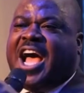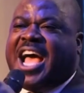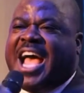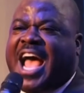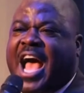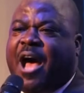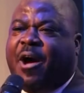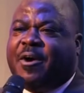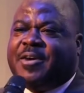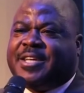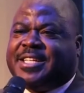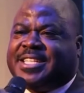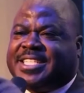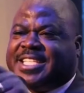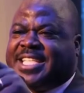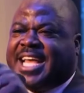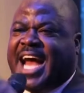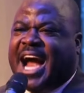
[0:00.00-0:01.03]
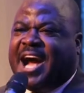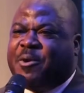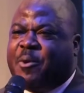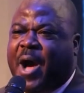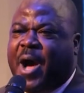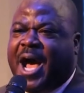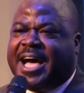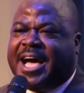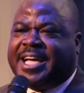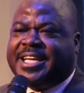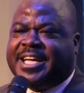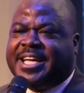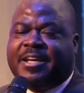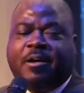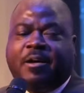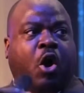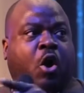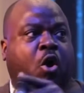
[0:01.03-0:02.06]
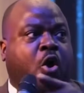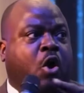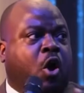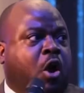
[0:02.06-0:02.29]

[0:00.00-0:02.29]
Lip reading: it's a small, this black man. It's my